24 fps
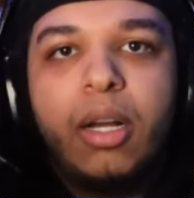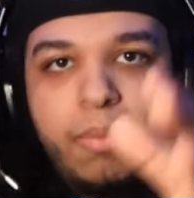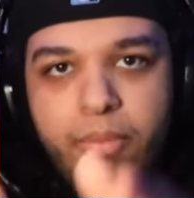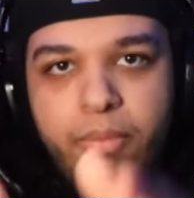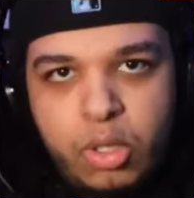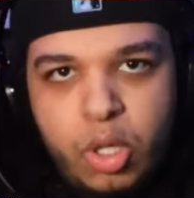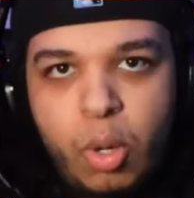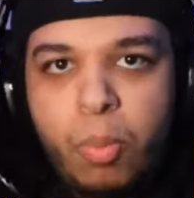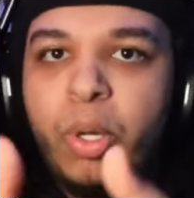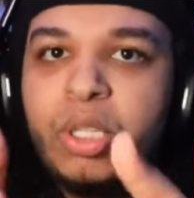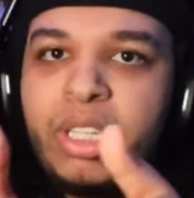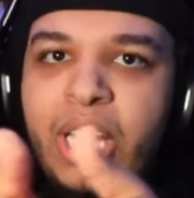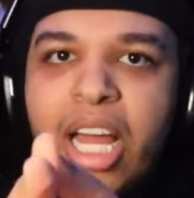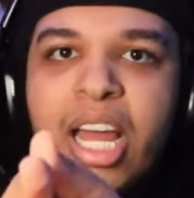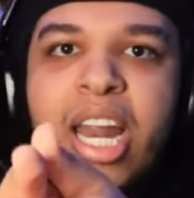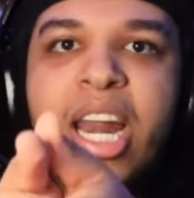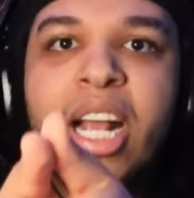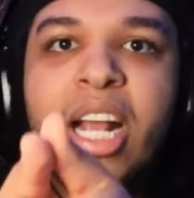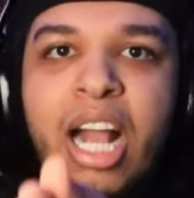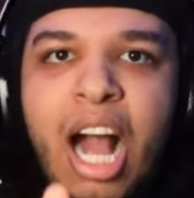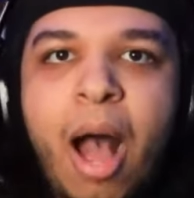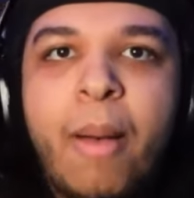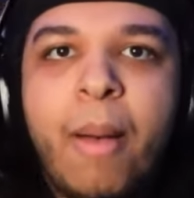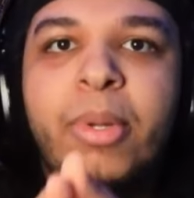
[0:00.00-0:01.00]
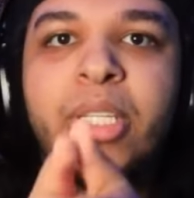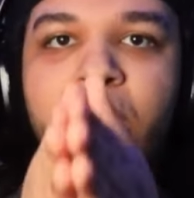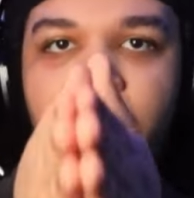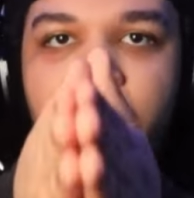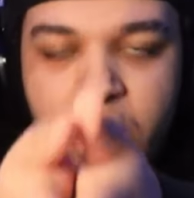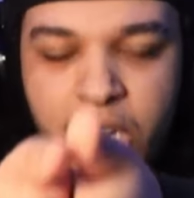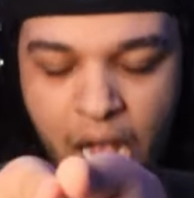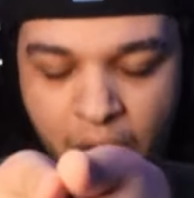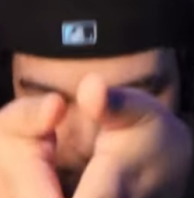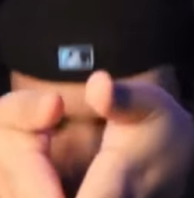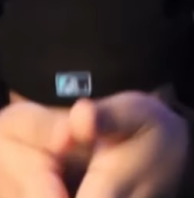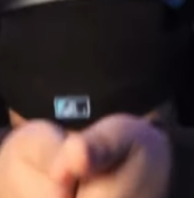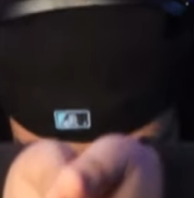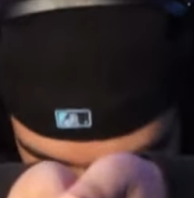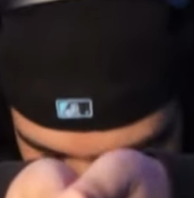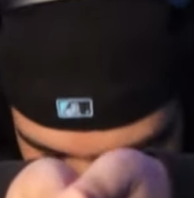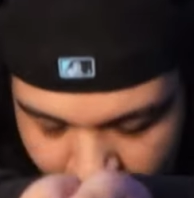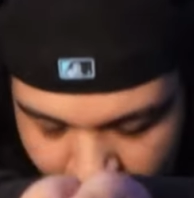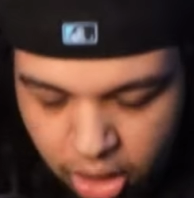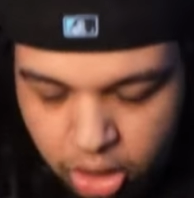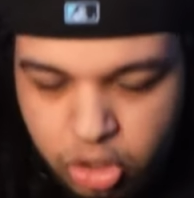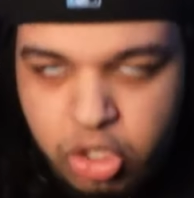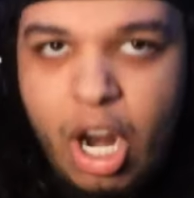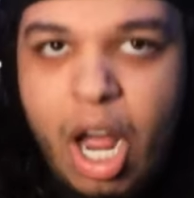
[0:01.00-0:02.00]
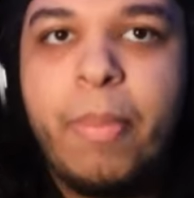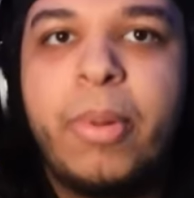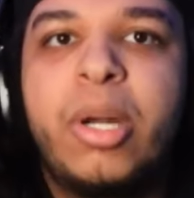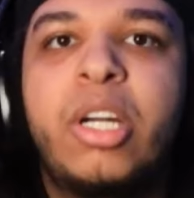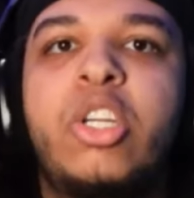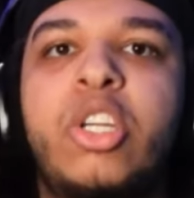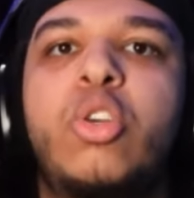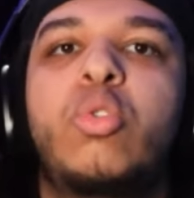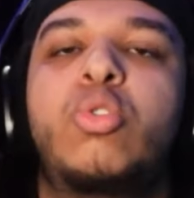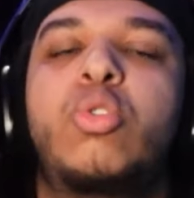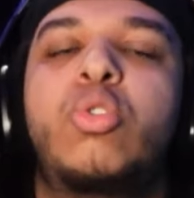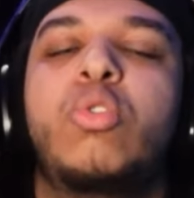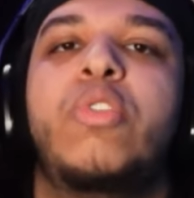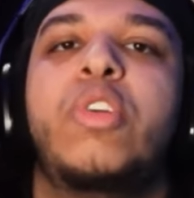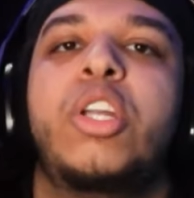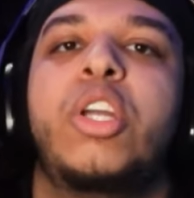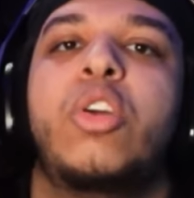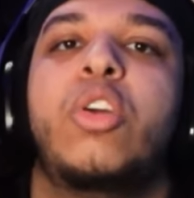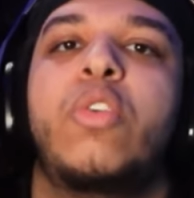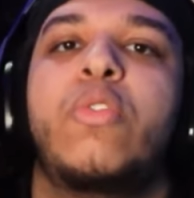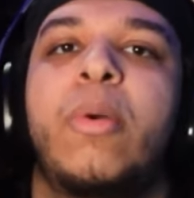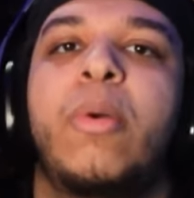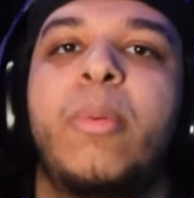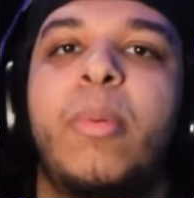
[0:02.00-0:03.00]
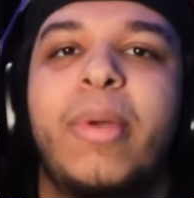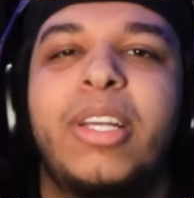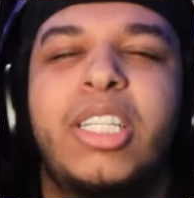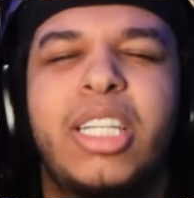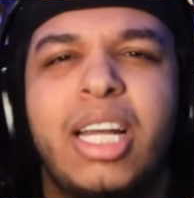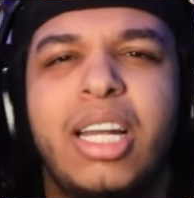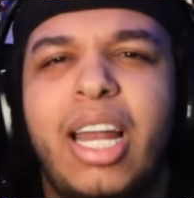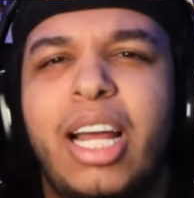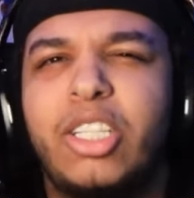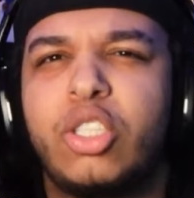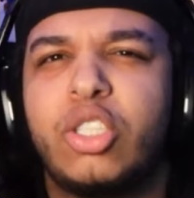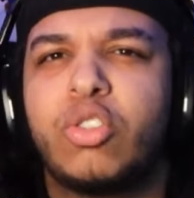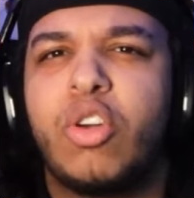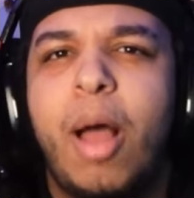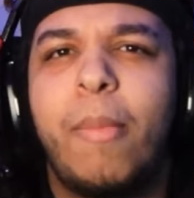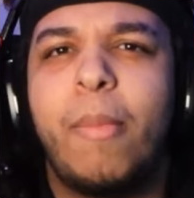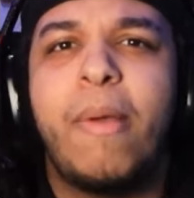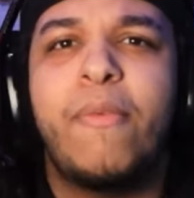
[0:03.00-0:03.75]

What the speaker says: So put that in the comments right now. Drop it in a YouTube video. You feel me? Make sure y'all like, subscribe.